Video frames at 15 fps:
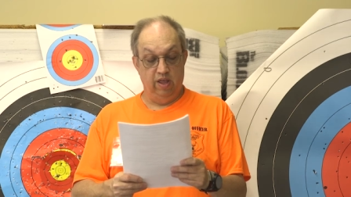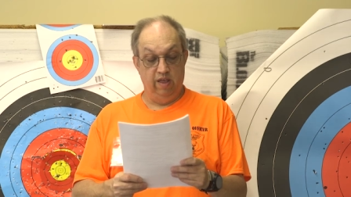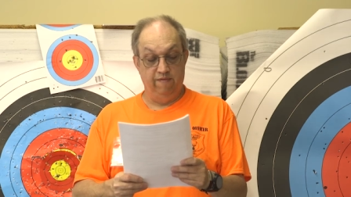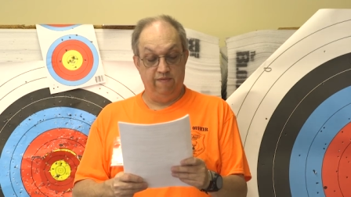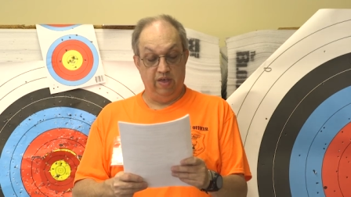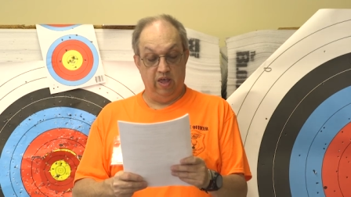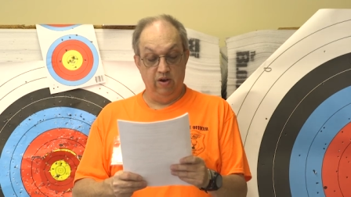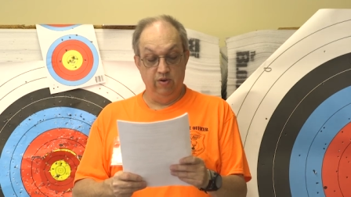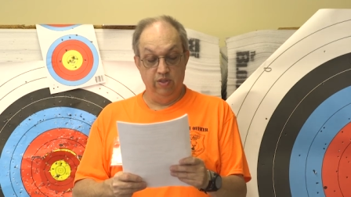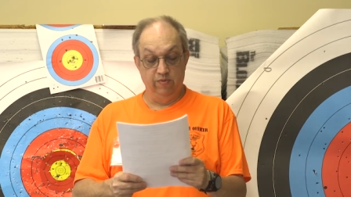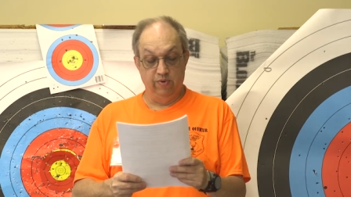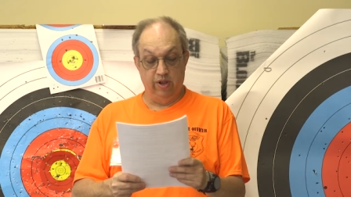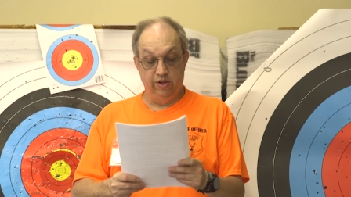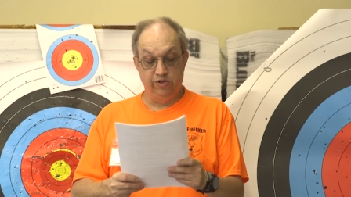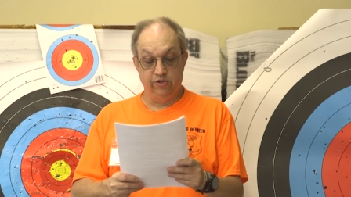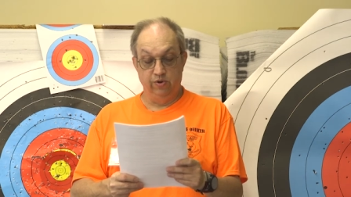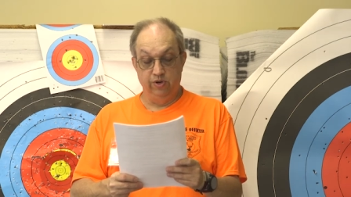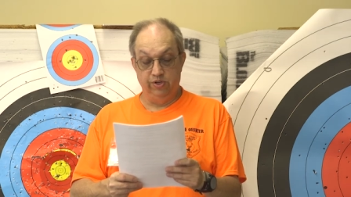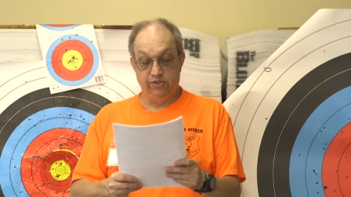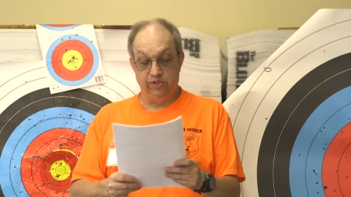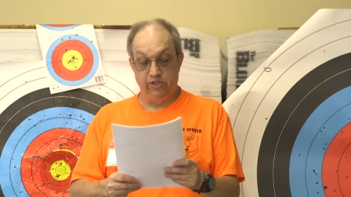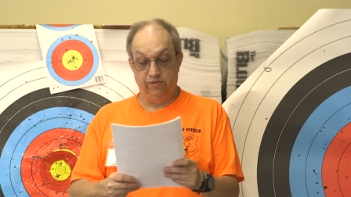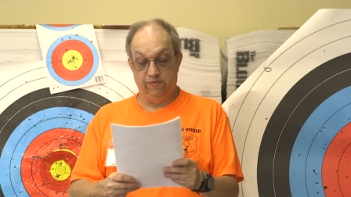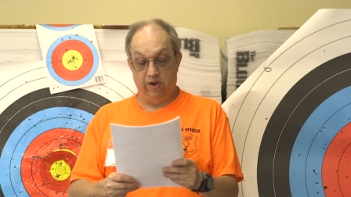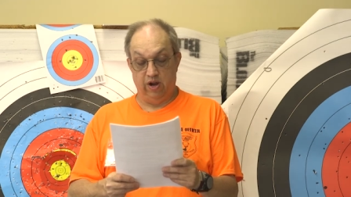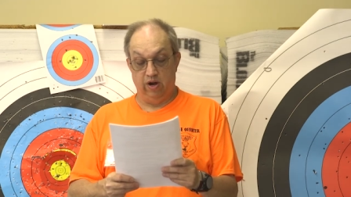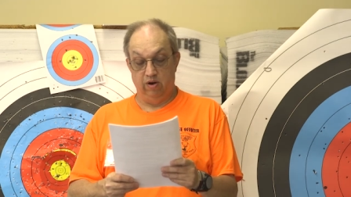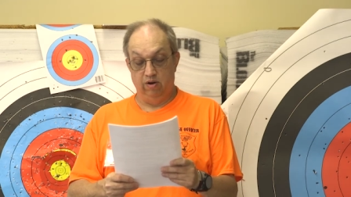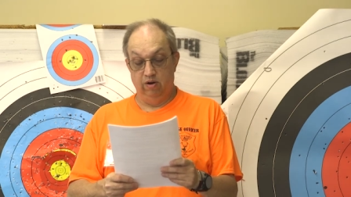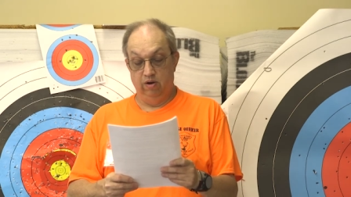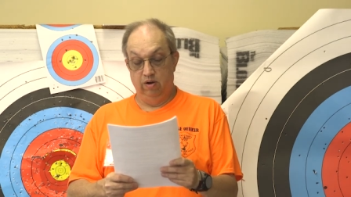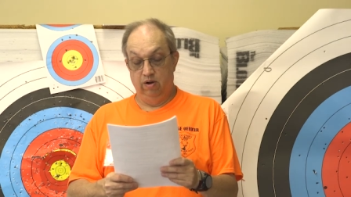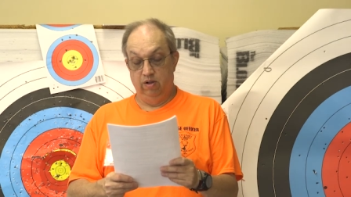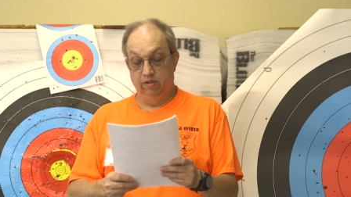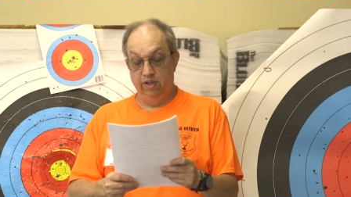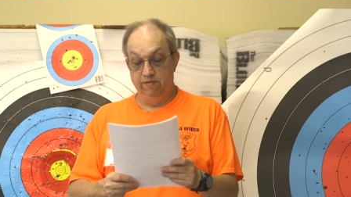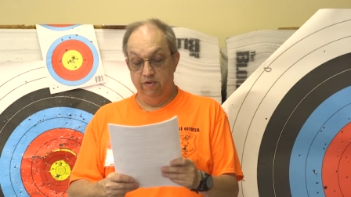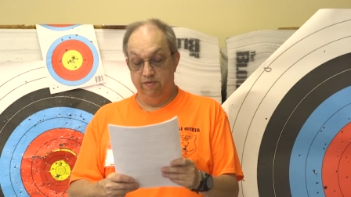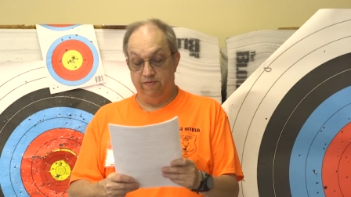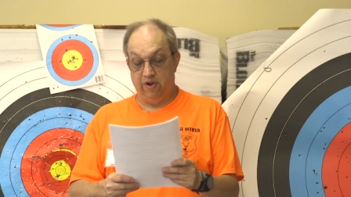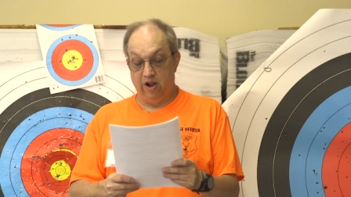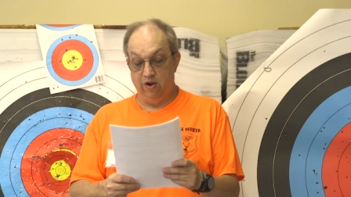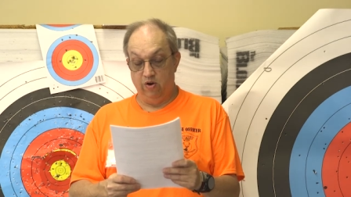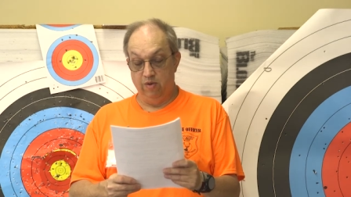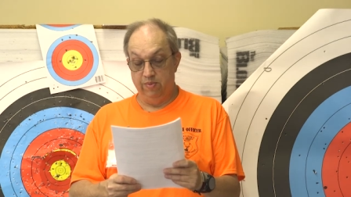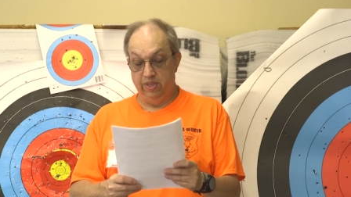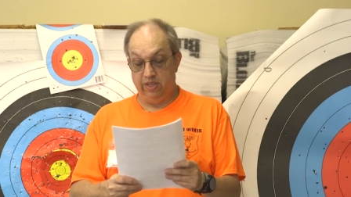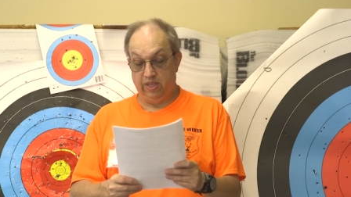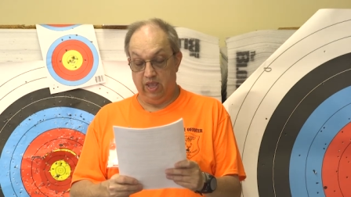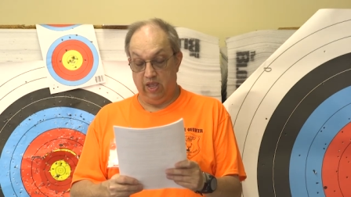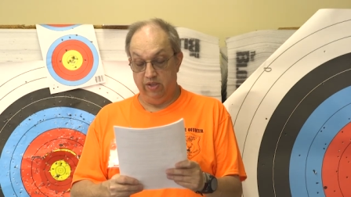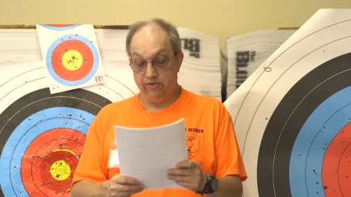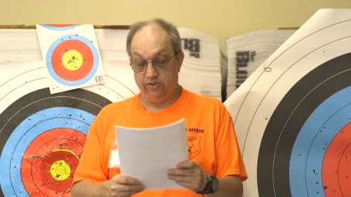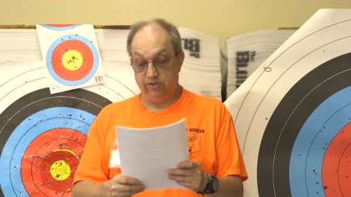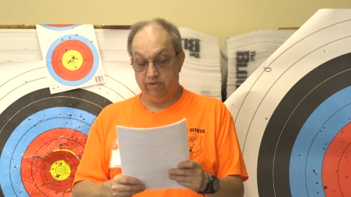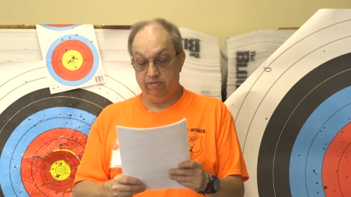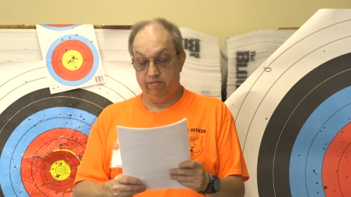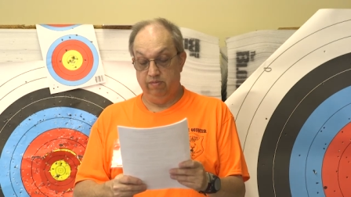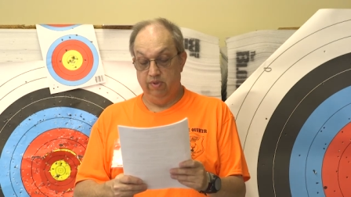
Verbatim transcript: If entering the range during a ceasefire, leave your firearm in the case.